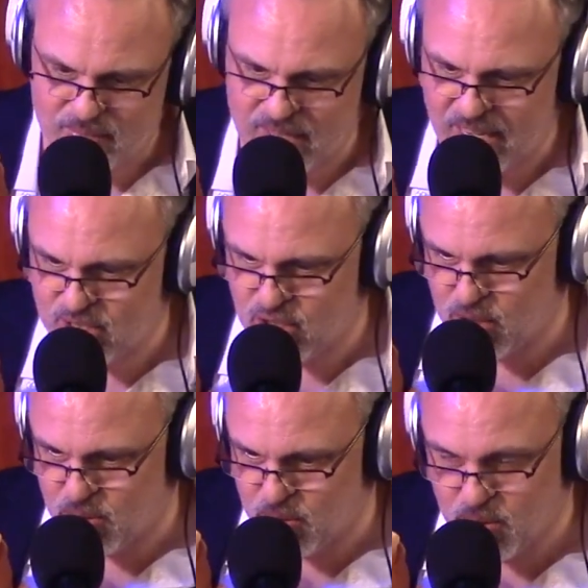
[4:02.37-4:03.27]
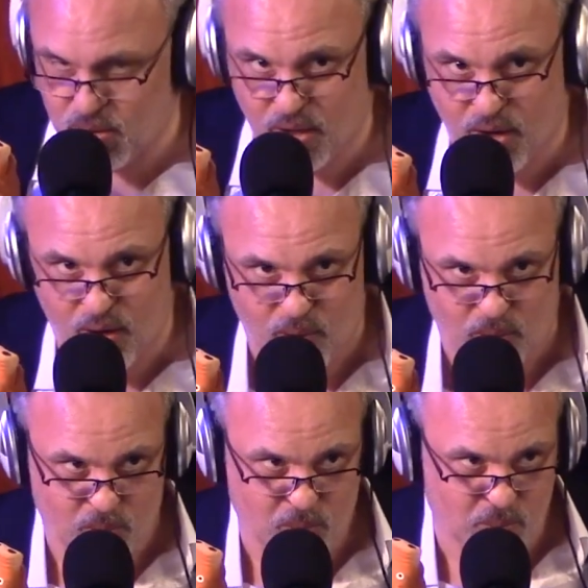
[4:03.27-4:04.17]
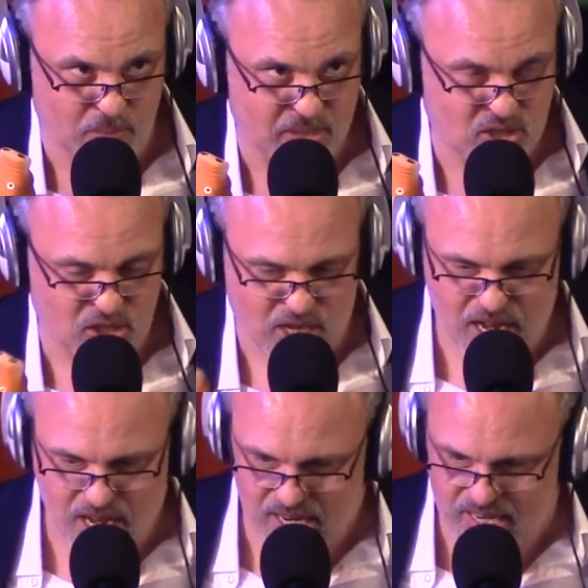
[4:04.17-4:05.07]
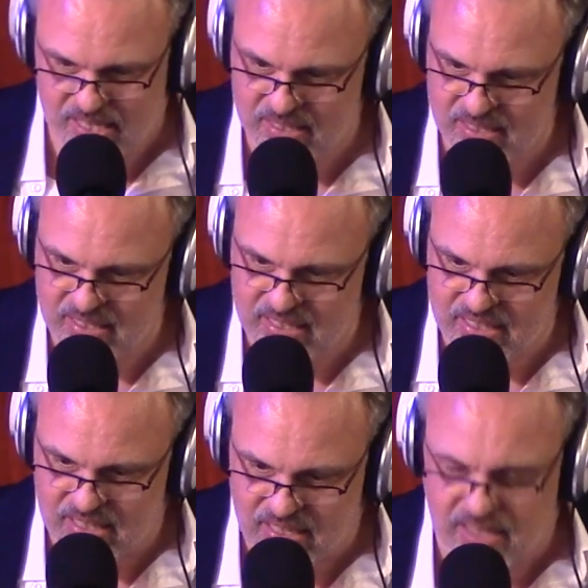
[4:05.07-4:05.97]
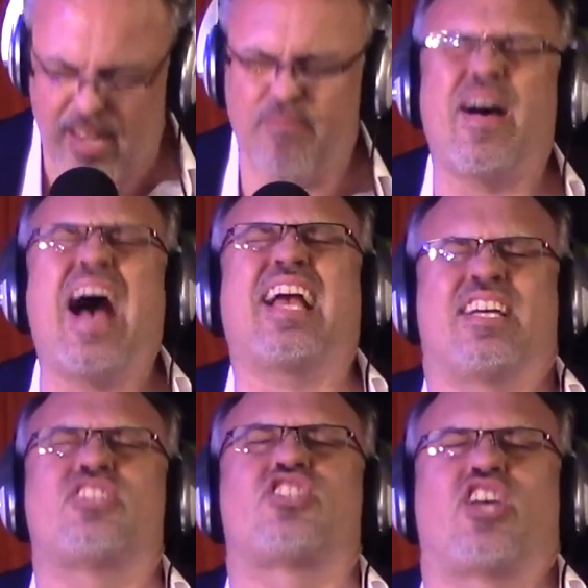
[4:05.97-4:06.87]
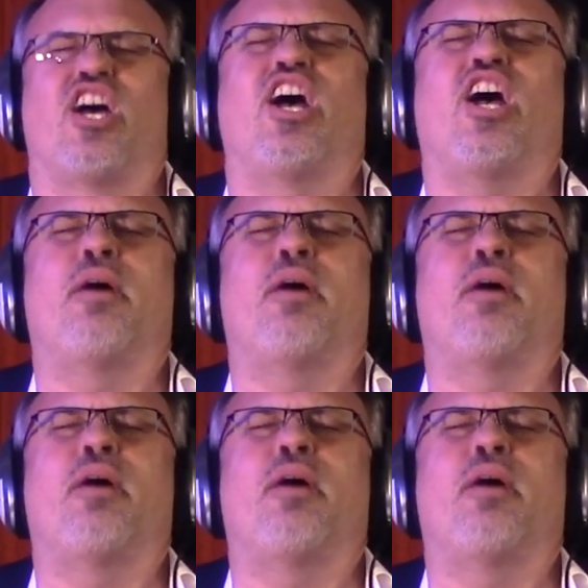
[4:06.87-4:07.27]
got you to hold me tight. If I could turn